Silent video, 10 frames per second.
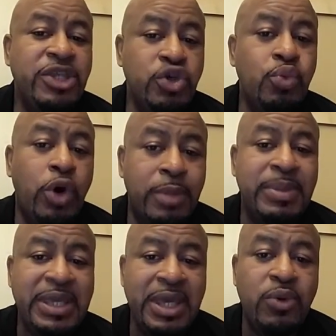and you want
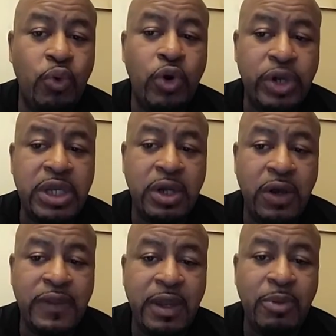to begin working
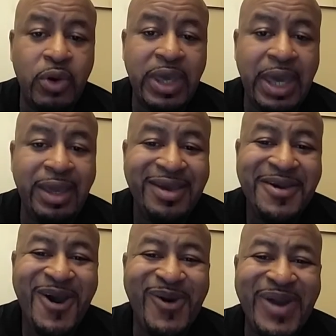on them, okay?
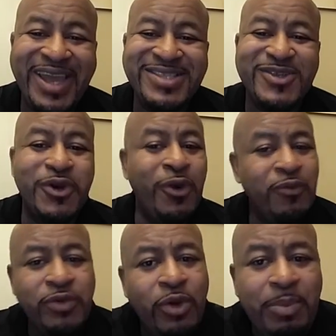All right, so
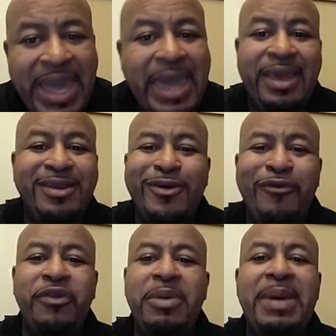don't, don't panic.
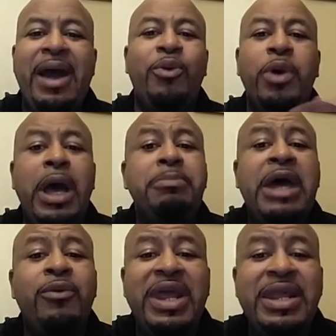Don't flip out. Well, I'm
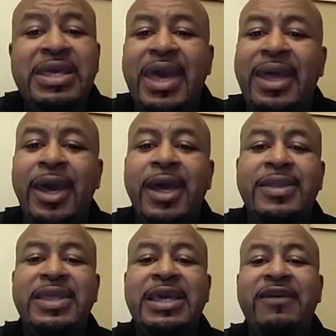not ready yet.
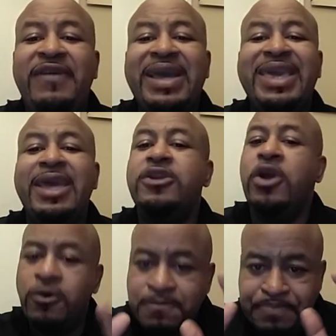Then if I can't,
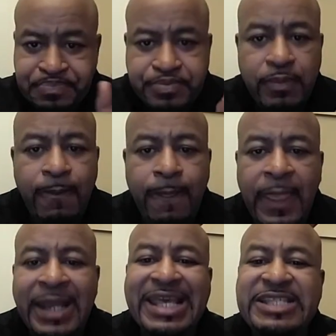no,
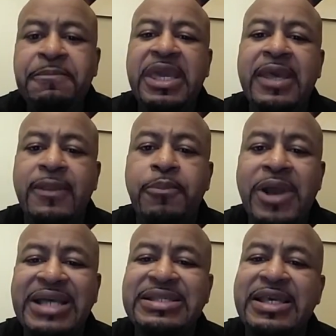Let's begin the
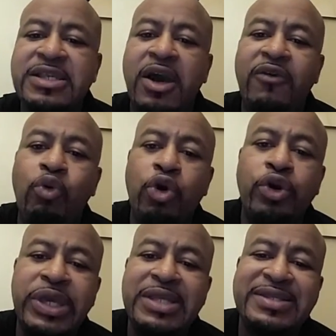process of
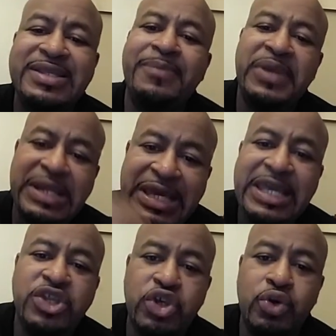working something
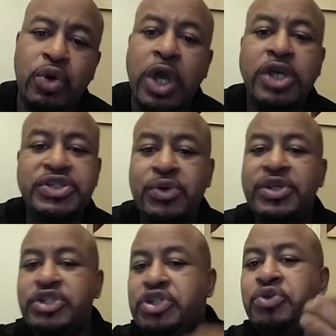in you so
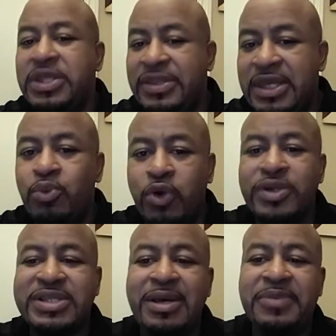that you can then
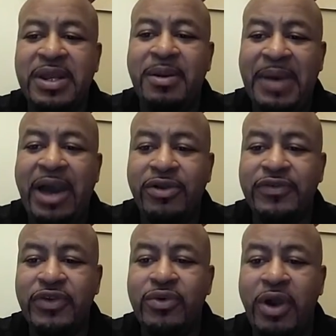work something up out
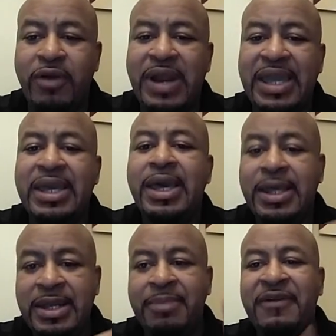of you. All right.
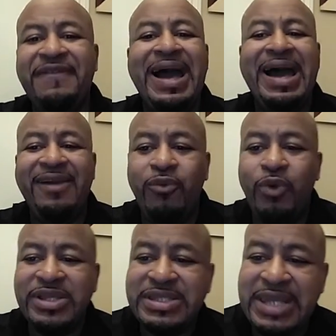Number five,
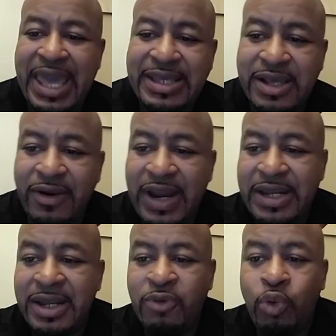what's next? All
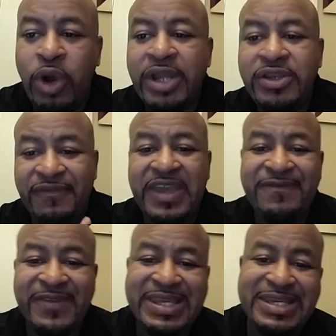right. Number one, you
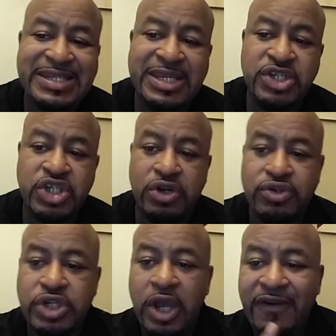faithfully attend
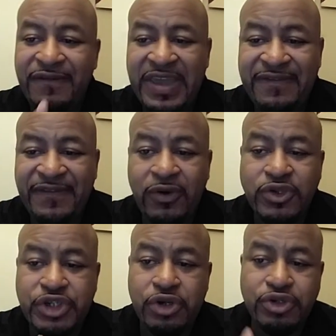church,
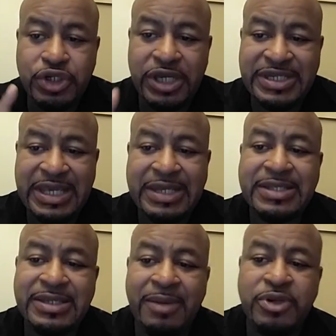faithful church
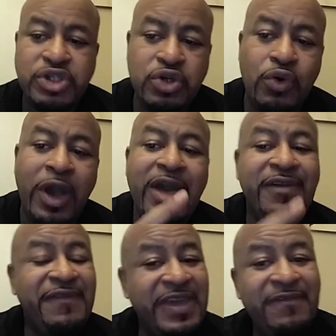attendance. Number two,
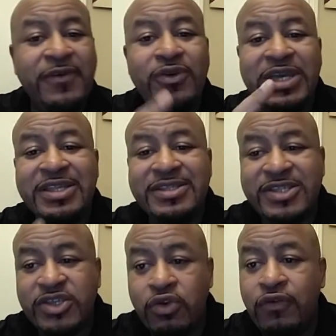faithful in
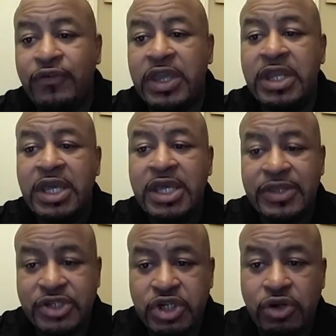serving
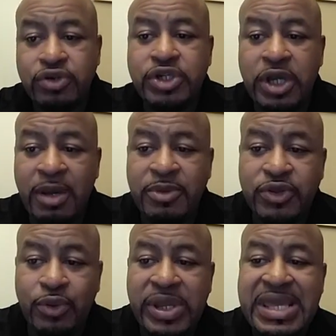the church.
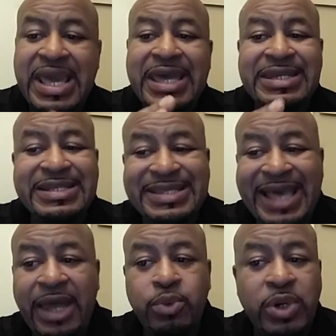Number three,
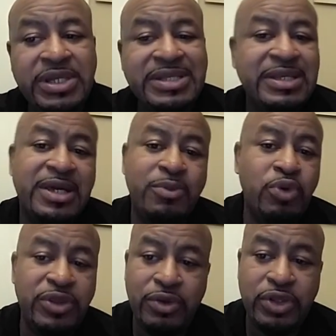decide what doesn't
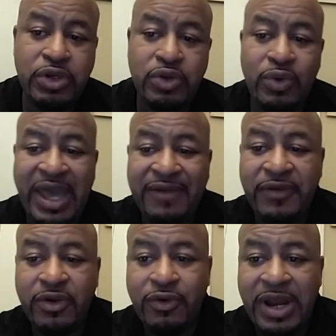come with you in your new
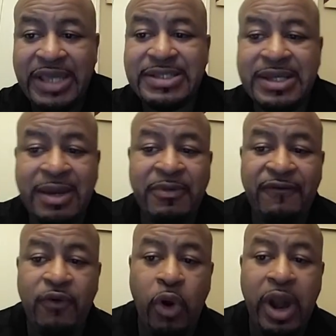life in Christ. Number
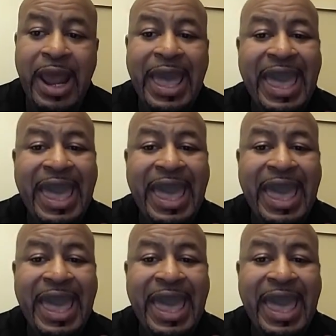four,